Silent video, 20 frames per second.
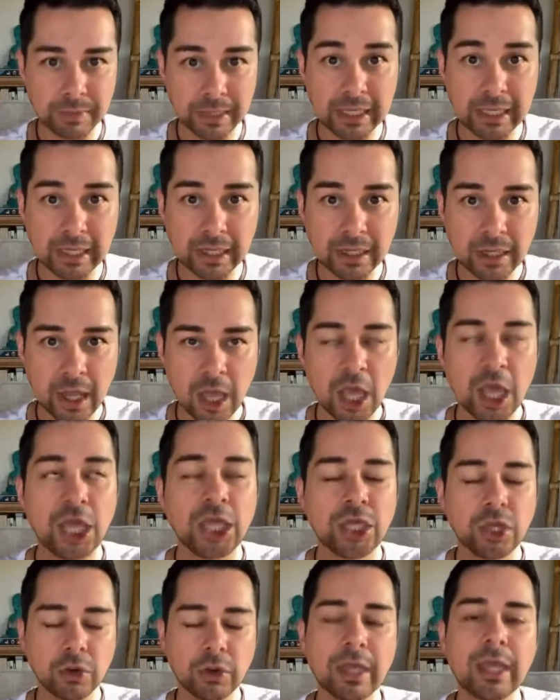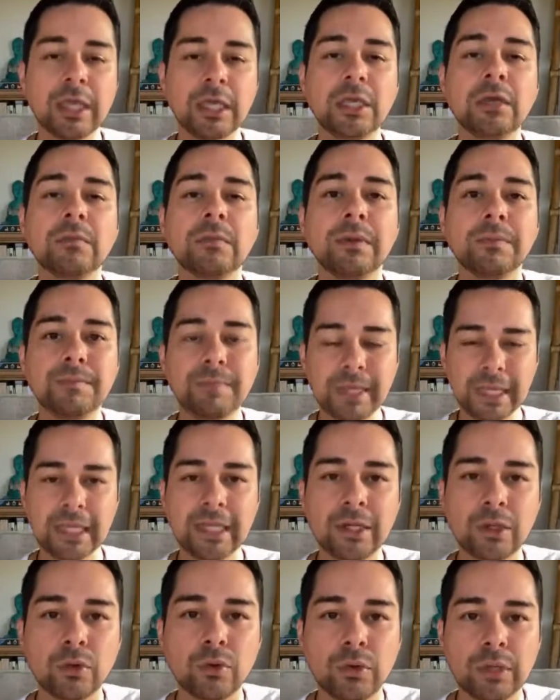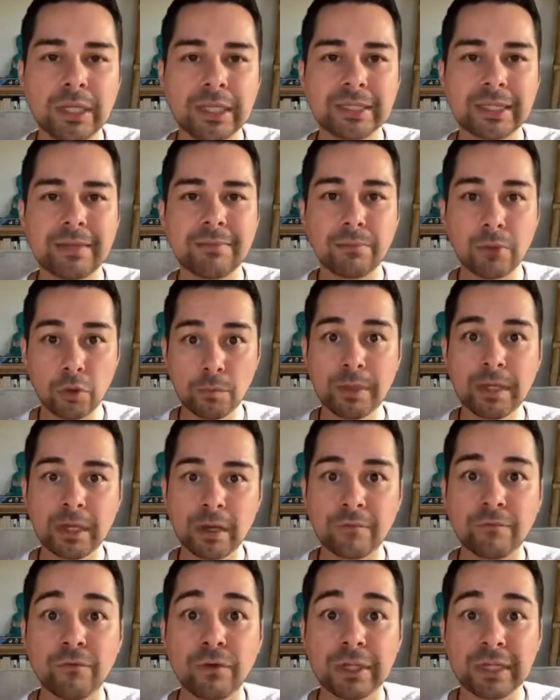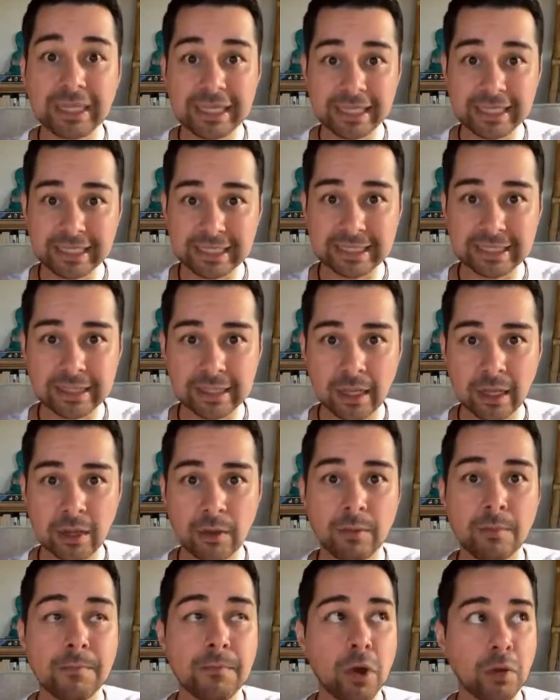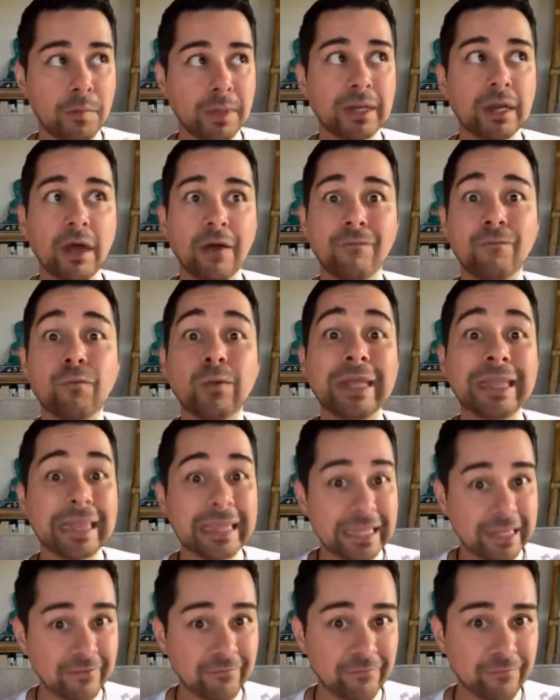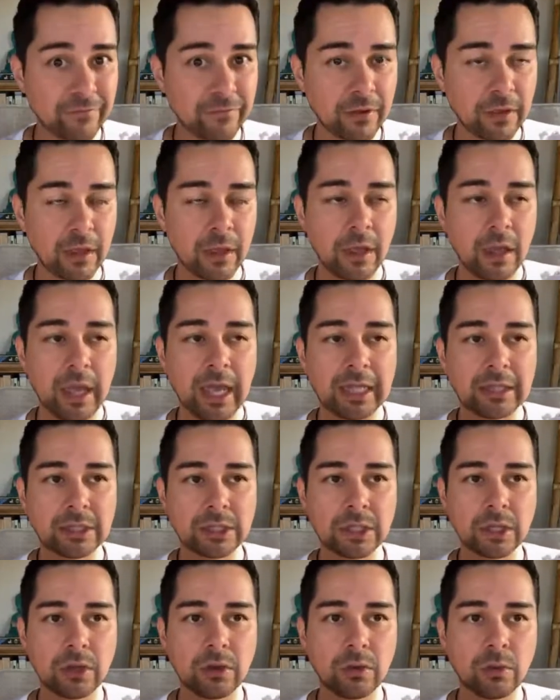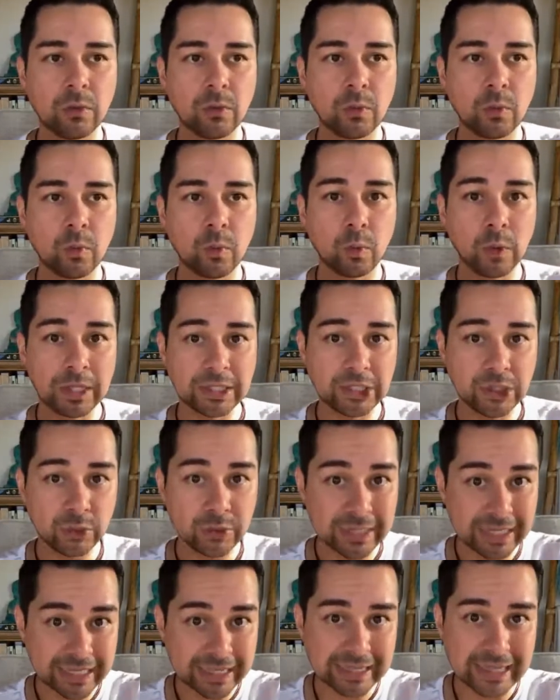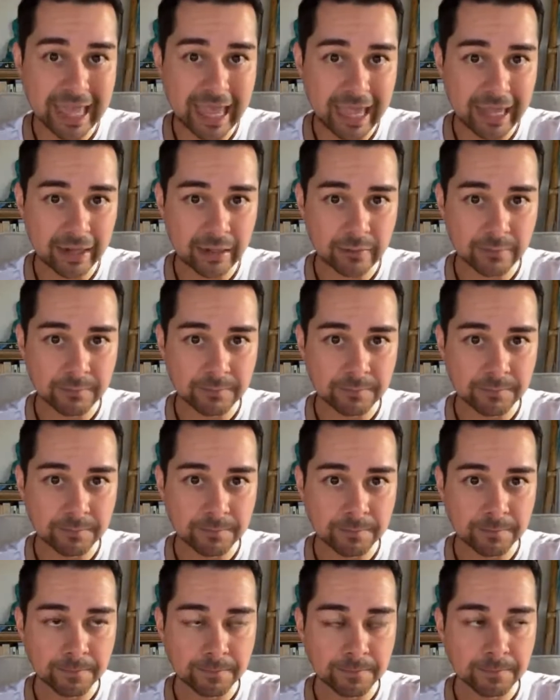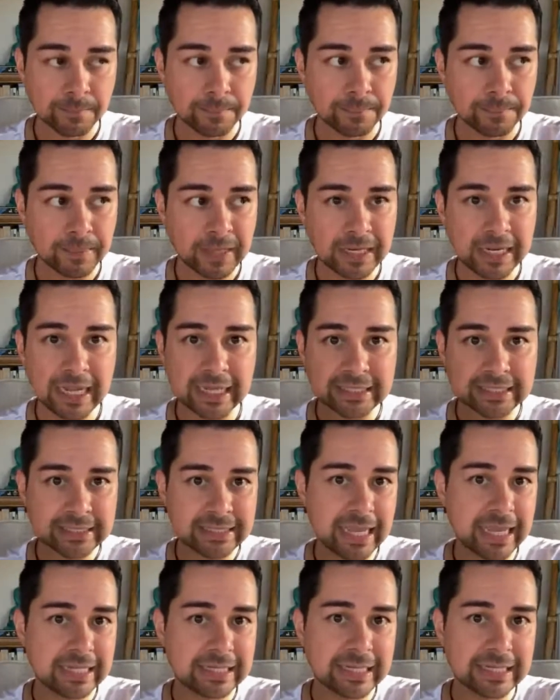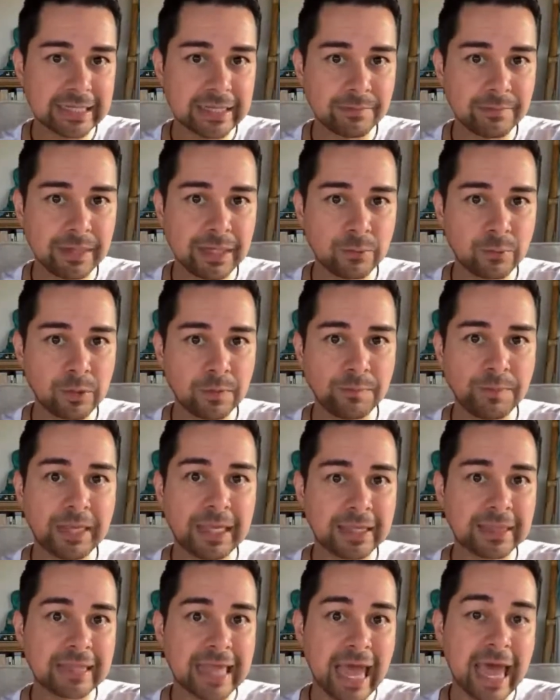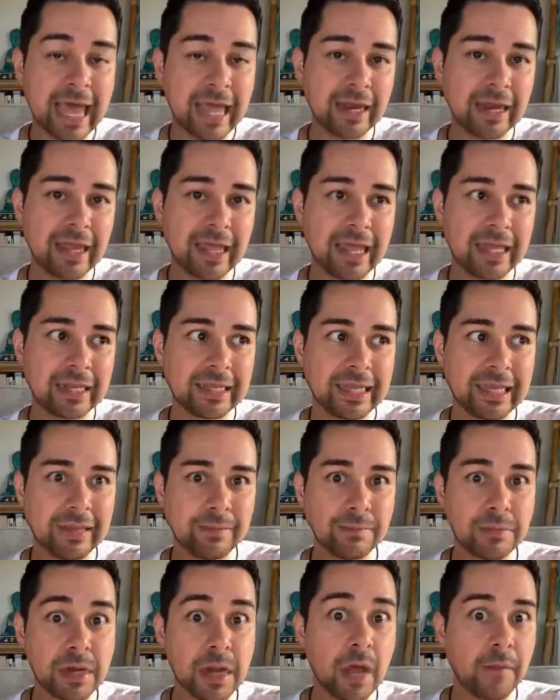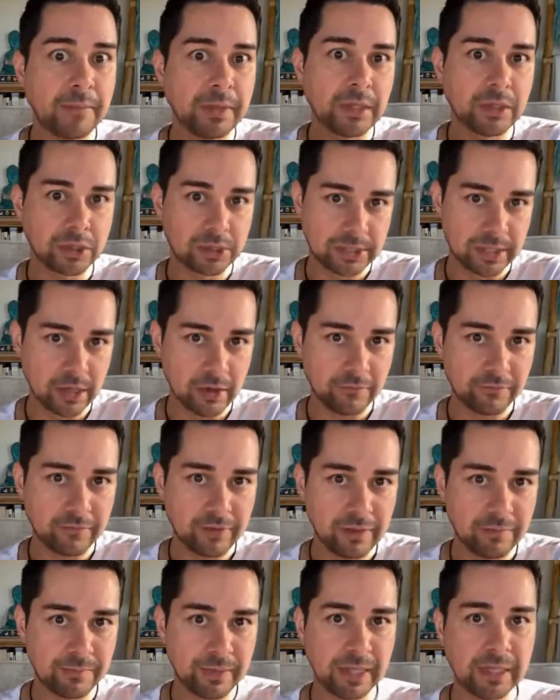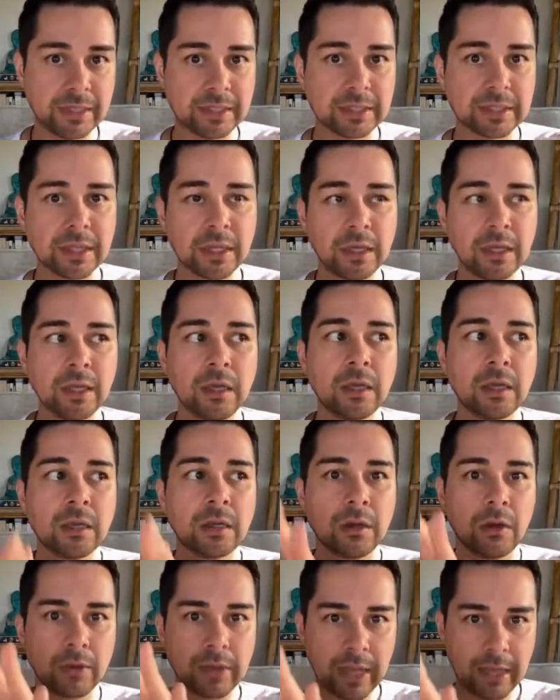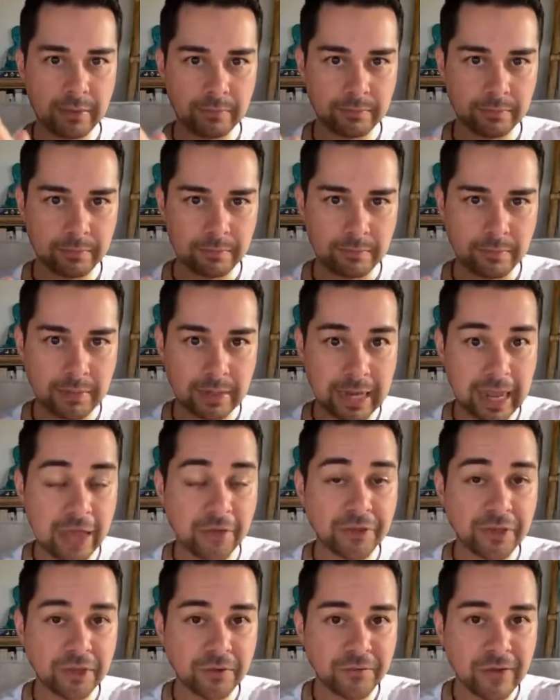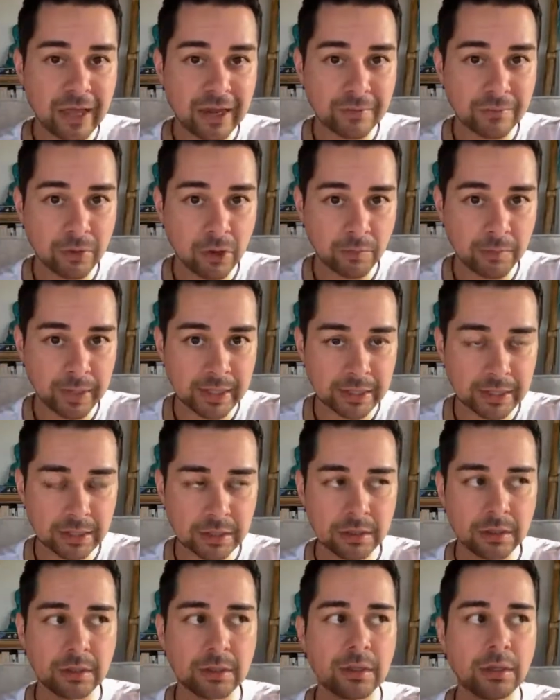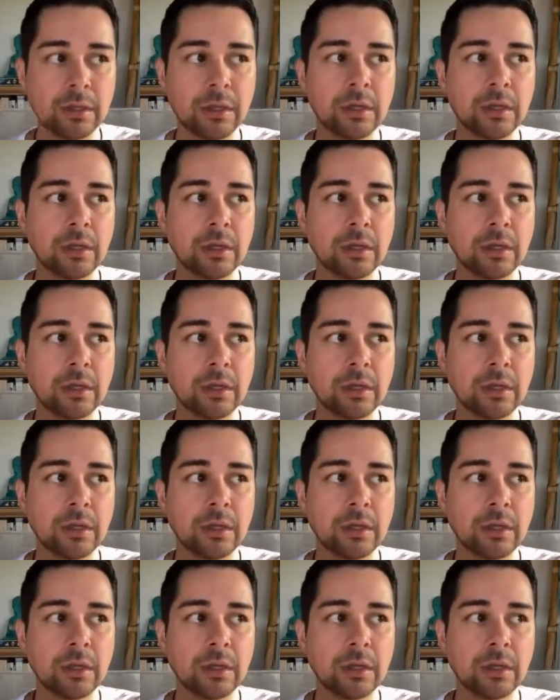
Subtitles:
human being. You're a human being who needs a moment of release, moment of relief. And so once you get that, the next day doesn't mean repeat that and keep numbing yourself. It means, okay, now that you've had a moment,